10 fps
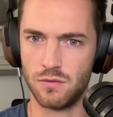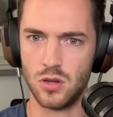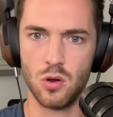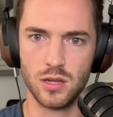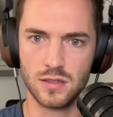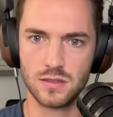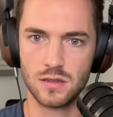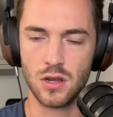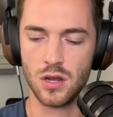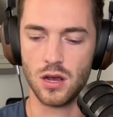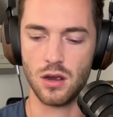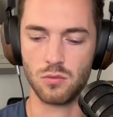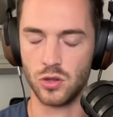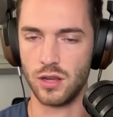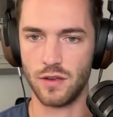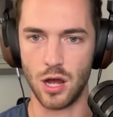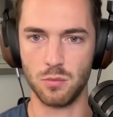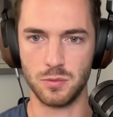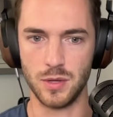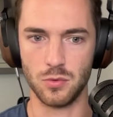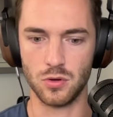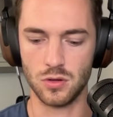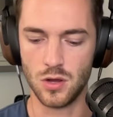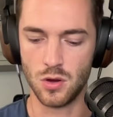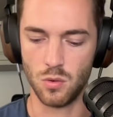noticed really have helped people,